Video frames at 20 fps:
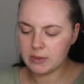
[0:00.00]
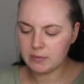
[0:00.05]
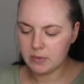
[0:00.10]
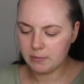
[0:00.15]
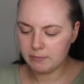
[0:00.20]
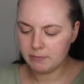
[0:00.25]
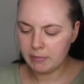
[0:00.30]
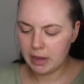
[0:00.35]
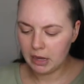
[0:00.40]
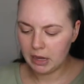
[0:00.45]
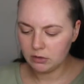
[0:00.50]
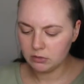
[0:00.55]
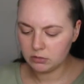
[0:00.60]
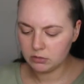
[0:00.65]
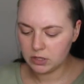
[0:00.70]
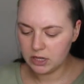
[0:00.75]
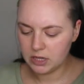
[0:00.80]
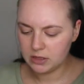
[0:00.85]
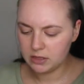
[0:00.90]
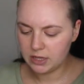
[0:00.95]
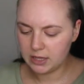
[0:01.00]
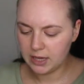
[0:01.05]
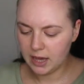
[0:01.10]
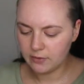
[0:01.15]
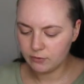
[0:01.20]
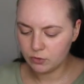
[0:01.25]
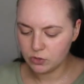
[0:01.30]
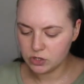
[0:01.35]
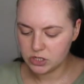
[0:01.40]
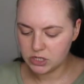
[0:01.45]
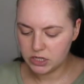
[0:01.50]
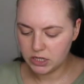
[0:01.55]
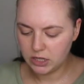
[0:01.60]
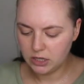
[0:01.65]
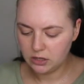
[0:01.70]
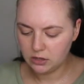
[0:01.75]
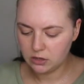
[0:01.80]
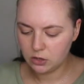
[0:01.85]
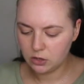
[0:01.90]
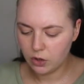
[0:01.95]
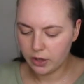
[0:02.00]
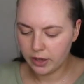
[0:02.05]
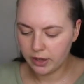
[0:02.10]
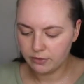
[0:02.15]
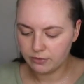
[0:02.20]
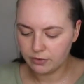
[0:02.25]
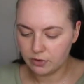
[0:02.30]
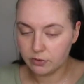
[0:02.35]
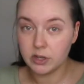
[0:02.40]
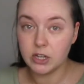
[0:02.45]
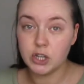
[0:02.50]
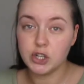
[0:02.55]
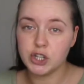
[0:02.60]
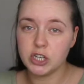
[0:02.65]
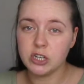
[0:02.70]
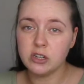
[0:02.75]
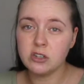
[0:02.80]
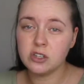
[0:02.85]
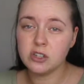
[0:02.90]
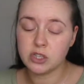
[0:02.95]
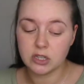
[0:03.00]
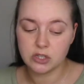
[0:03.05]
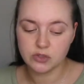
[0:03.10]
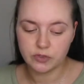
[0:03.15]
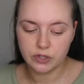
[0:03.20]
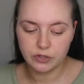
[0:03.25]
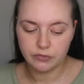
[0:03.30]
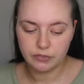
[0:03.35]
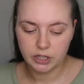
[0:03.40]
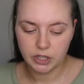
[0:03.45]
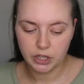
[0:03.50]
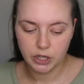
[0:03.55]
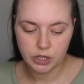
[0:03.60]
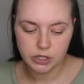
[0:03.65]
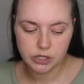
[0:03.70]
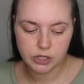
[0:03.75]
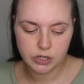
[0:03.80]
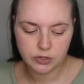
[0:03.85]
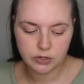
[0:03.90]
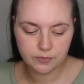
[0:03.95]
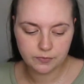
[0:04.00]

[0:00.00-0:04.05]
amount in the Kat Von D Lock-It foundation, so that's really good.